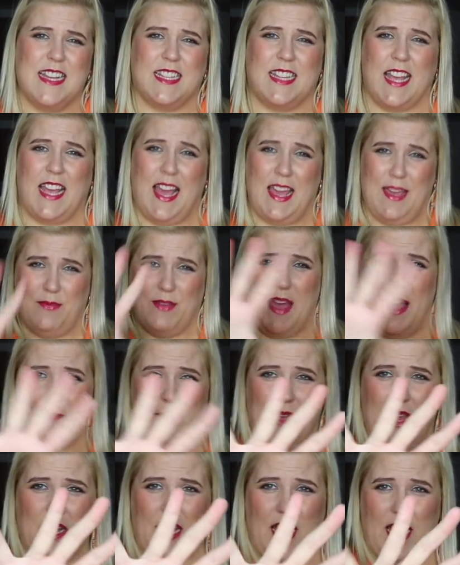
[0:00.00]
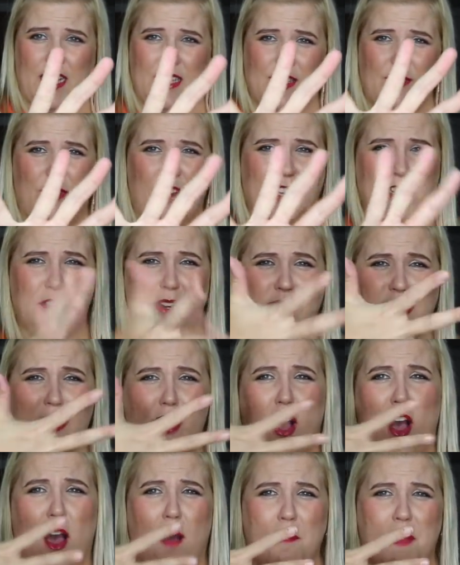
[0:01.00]
like, I've got man hands. In fact, you guys
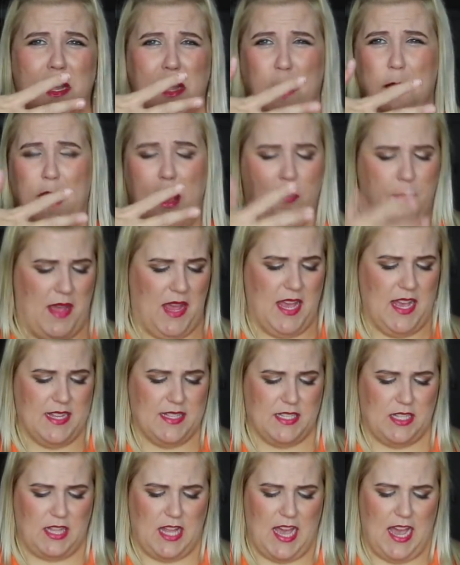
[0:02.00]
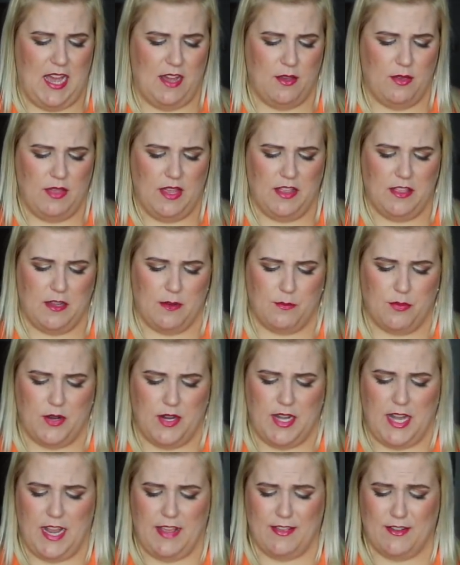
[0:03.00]
comment about my hands a lot, how you think they're
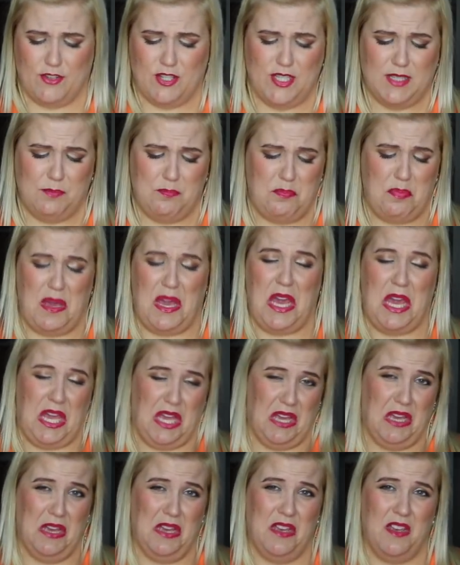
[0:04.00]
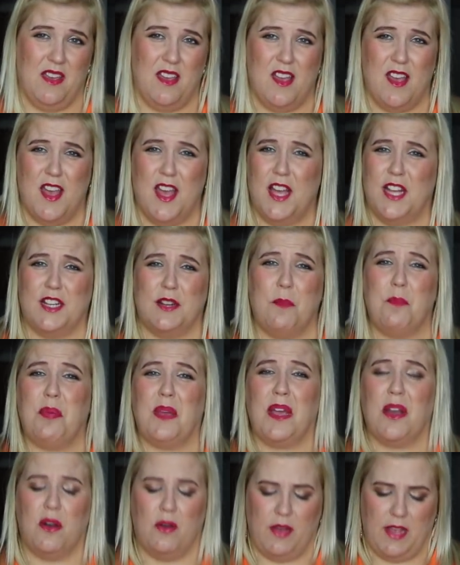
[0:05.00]
pretty. They're just big. The
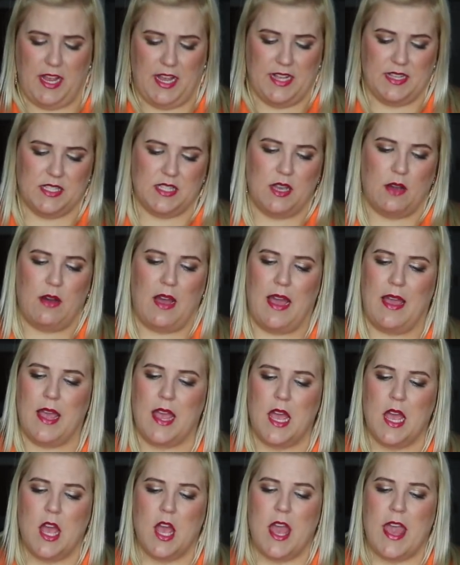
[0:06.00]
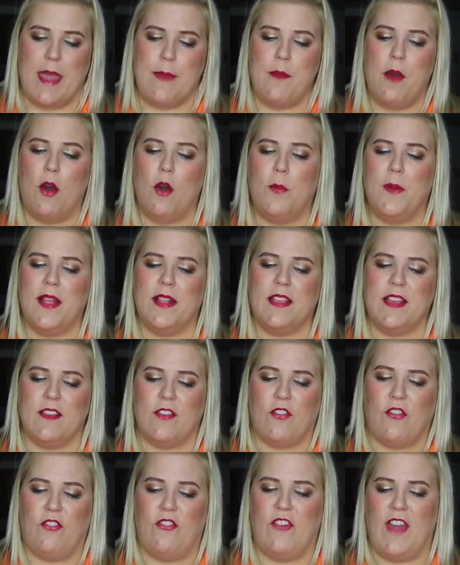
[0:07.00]
big old hands. So I am hoping
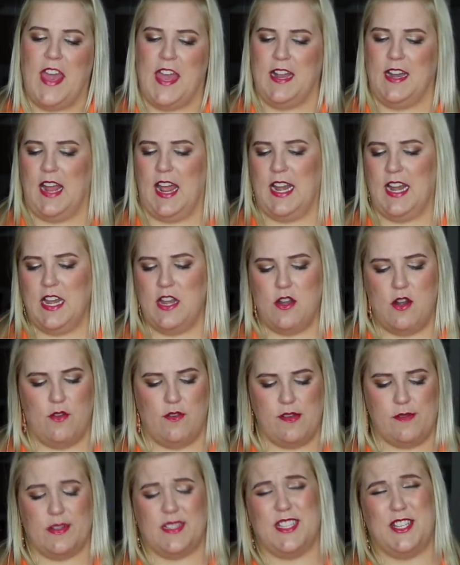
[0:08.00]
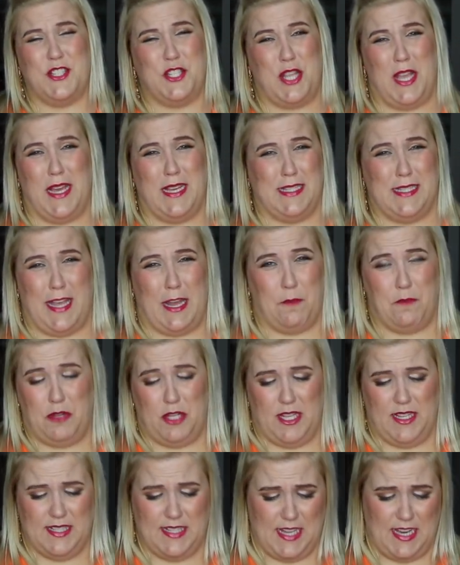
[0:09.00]
these fit. I didn't know there was such thing as, like,
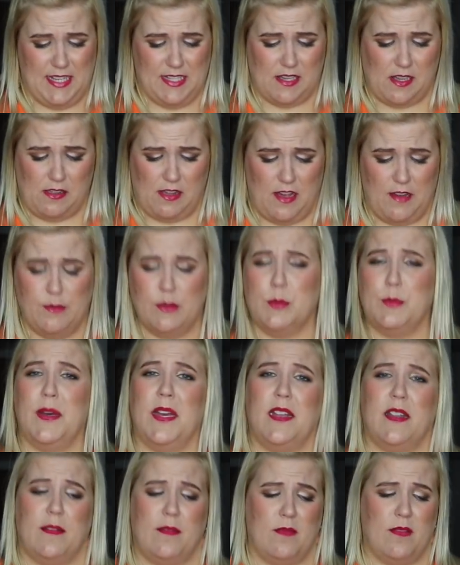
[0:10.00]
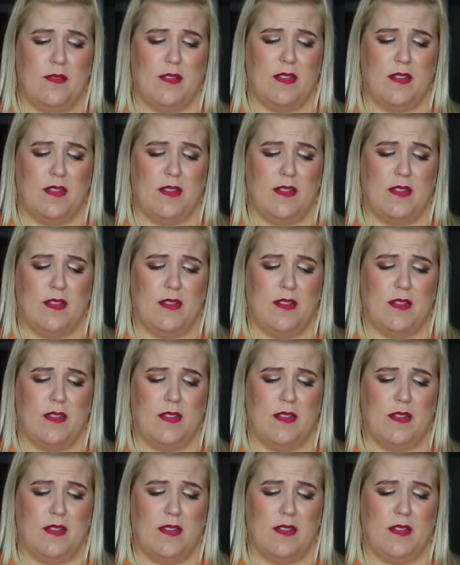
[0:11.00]
plus size gloves, but